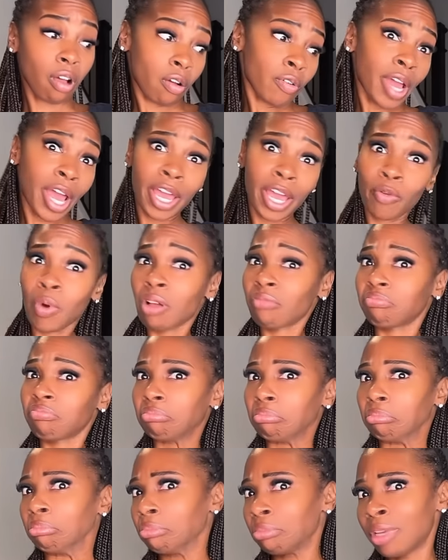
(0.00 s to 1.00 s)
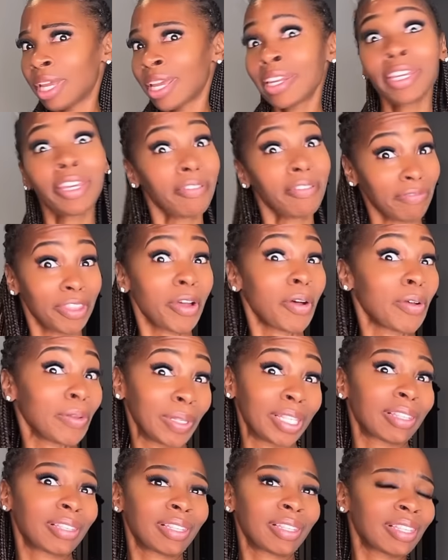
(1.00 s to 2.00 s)
well, any of
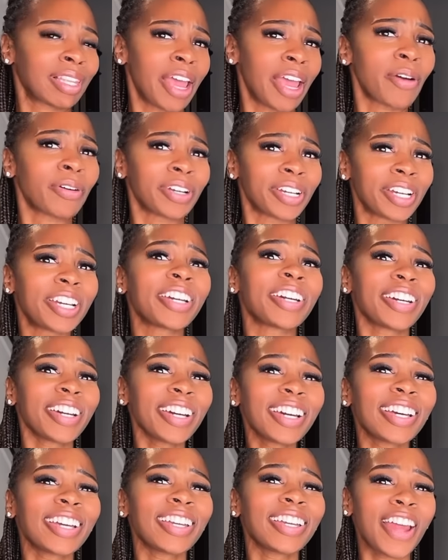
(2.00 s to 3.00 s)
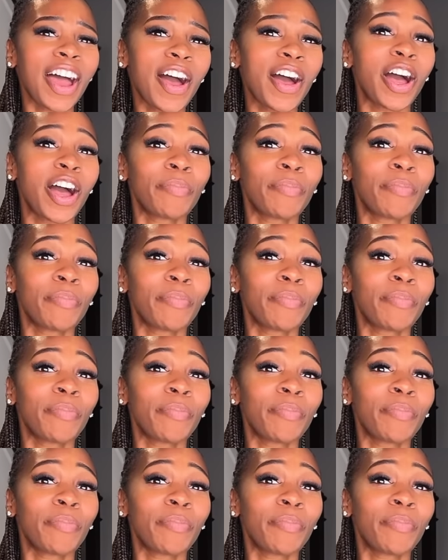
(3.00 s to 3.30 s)
those sound good.